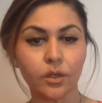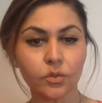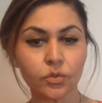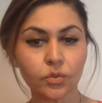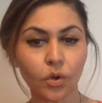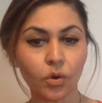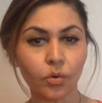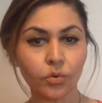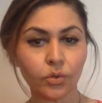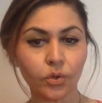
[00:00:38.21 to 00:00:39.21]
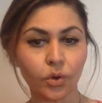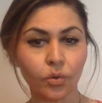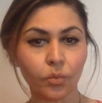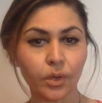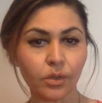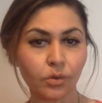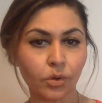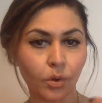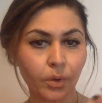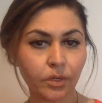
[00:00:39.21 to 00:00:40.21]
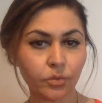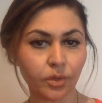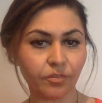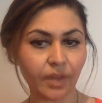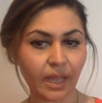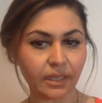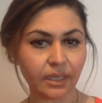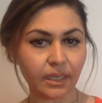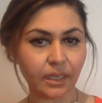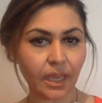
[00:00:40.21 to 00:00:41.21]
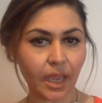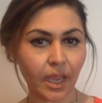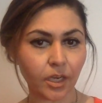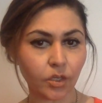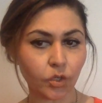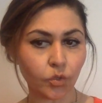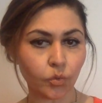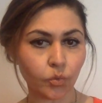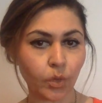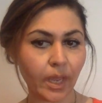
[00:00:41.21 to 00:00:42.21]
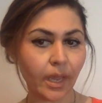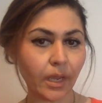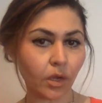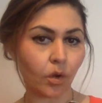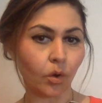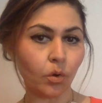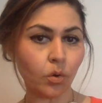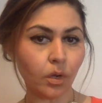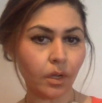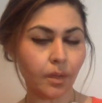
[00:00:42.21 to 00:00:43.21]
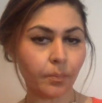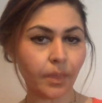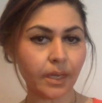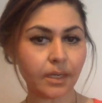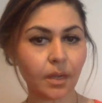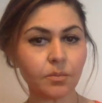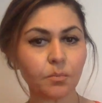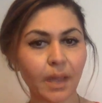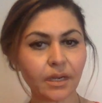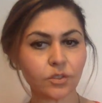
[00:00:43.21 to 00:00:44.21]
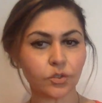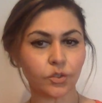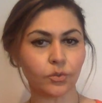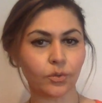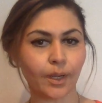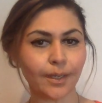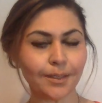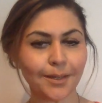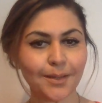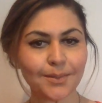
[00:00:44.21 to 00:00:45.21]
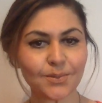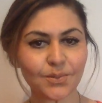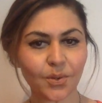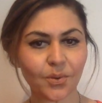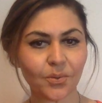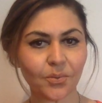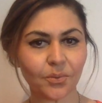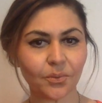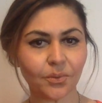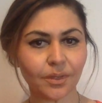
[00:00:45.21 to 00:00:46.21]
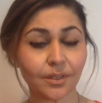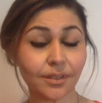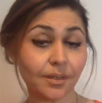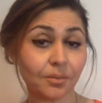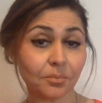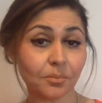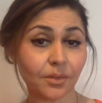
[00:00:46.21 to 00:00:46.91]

So when you go into a valley and you echo, it comes back to you, right? So the